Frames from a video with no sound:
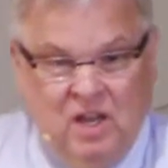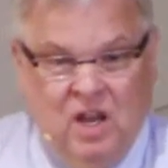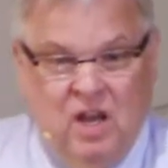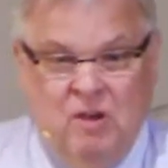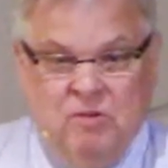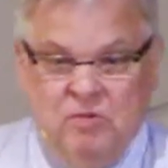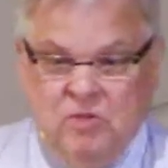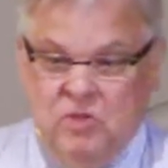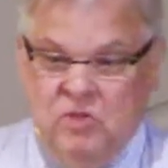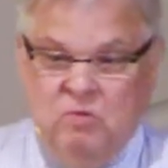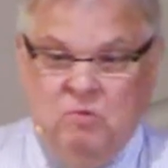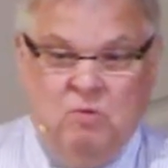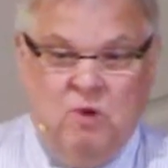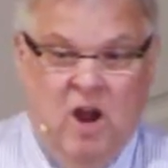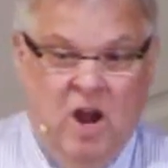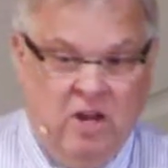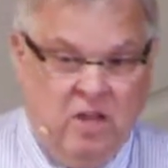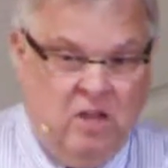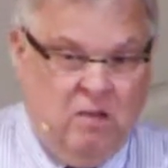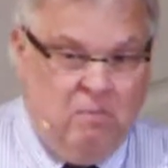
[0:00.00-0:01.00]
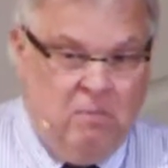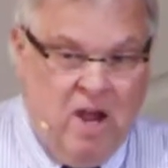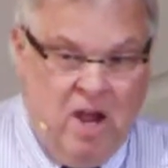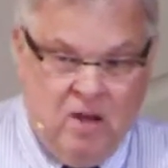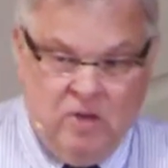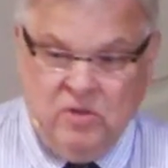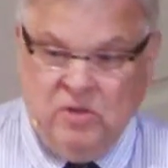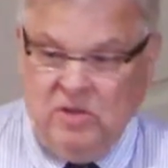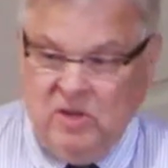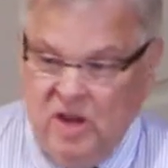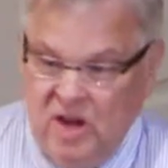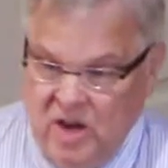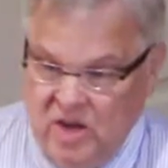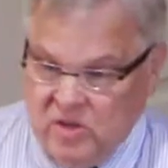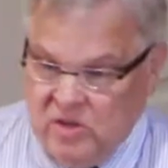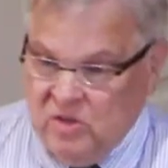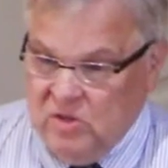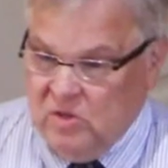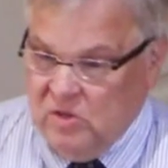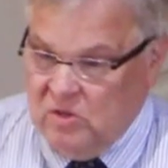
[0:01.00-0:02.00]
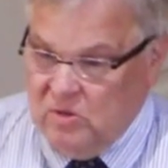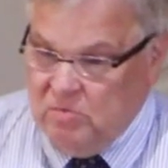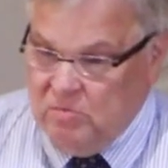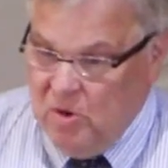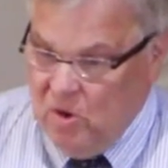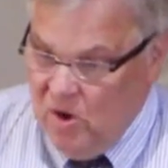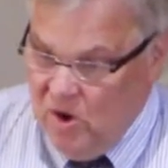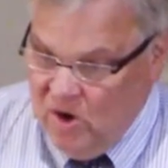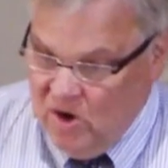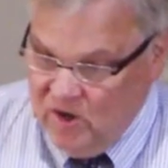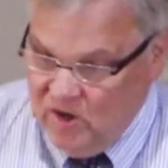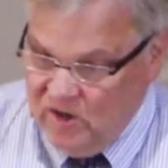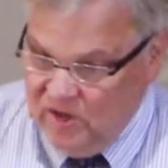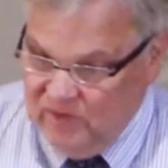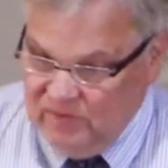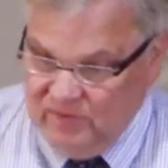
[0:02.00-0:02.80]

I was in Rocky Mountain National Park